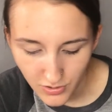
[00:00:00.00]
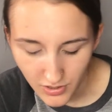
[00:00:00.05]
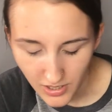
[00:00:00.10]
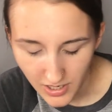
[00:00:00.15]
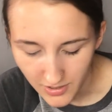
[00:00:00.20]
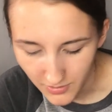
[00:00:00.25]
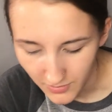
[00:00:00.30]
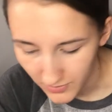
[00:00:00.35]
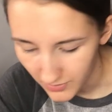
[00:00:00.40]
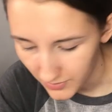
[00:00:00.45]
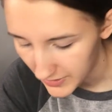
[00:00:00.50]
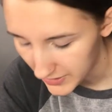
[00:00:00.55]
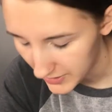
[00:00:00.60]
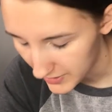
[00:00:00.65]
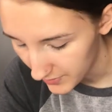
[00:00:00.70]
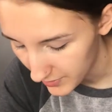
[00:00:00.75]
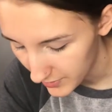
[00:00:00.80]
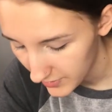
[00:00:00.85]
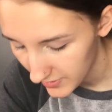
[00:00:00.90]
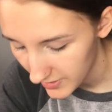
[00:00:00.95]
I don't know where to
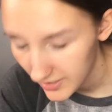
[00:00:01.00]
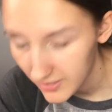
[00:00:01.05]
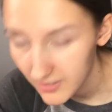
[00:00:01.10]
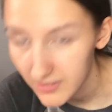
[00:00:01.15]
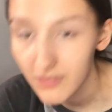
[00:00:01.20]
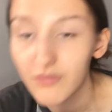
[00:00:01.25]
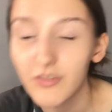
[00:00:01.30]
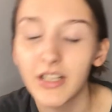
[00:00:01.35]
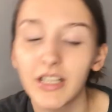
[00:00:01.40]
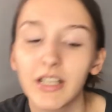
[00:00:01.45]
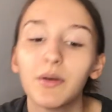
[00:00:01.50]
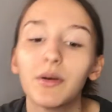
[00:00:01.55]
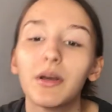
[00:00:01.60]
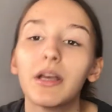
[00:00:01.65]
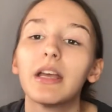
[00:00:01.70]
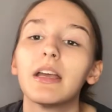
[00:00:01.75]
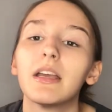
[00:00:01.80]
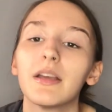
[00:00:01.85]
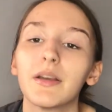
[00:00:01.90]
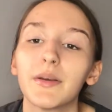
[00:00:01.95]
put this. Right,
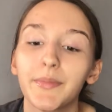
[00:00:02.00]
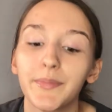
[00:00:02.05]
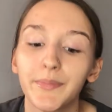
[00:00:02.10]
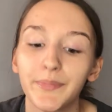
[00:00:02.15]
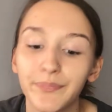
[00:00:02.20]
okay.